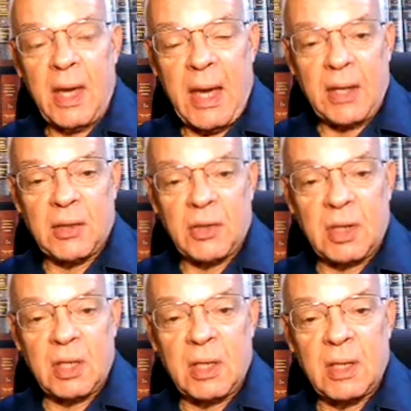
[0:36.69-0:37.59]
and
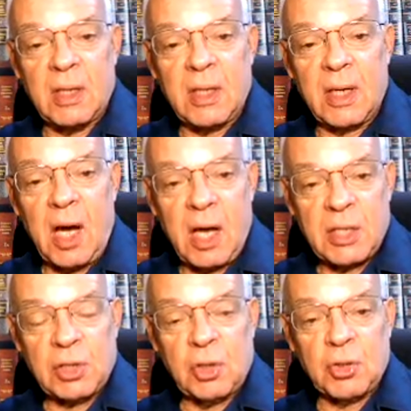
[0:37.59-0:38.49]
the
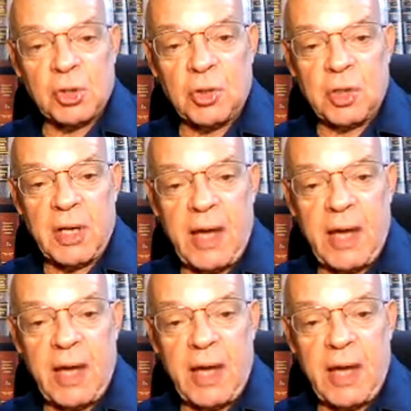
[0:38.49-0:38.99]
Oslo shooting